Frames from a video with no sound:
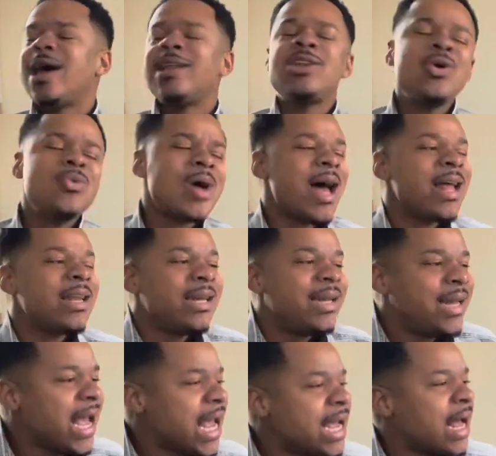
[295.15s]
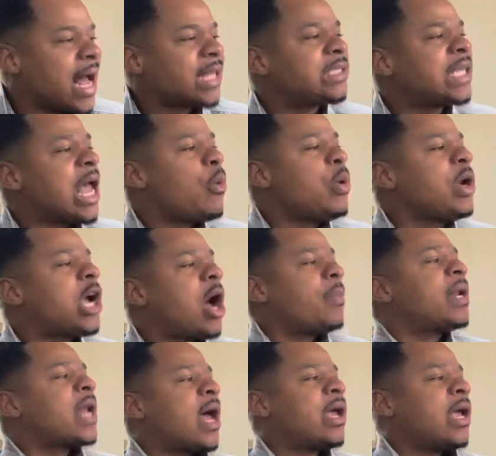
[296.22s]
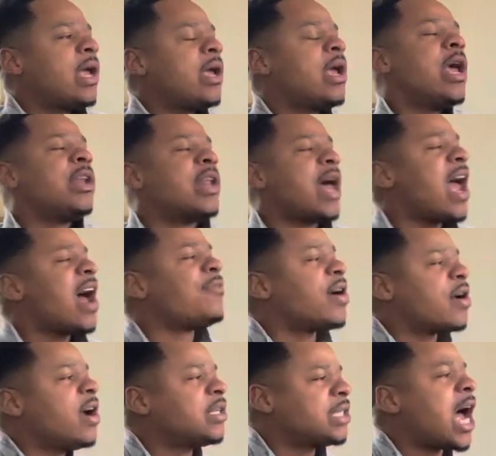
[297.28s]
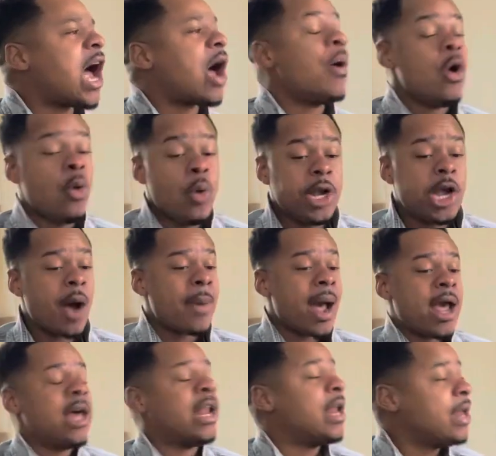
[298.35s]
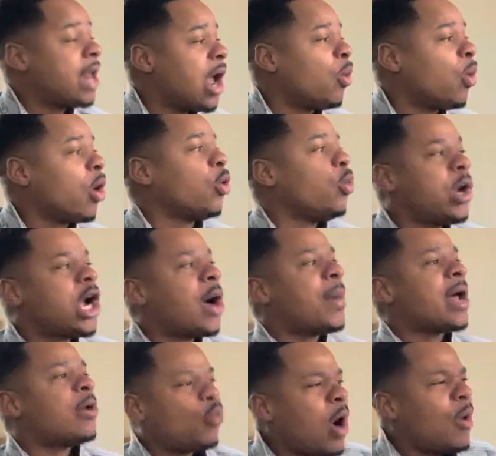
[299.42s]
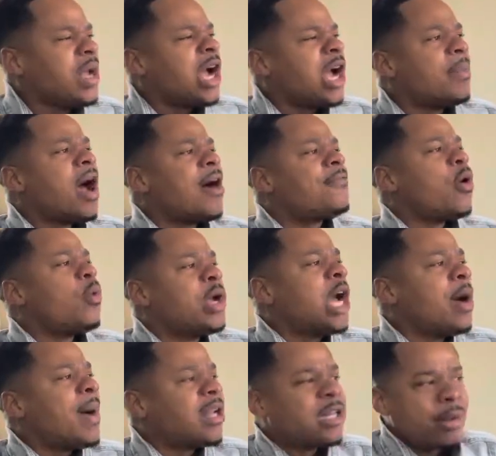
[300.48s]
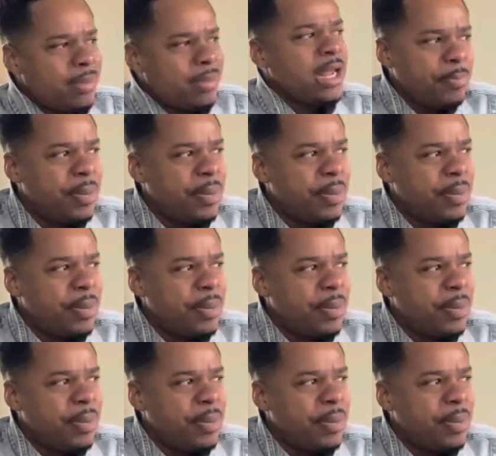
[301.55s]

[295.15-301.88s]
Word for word: No, I didn't. I said we coming out here to have a good time. We come out here to network. We come out. What we come out for? We come out to meet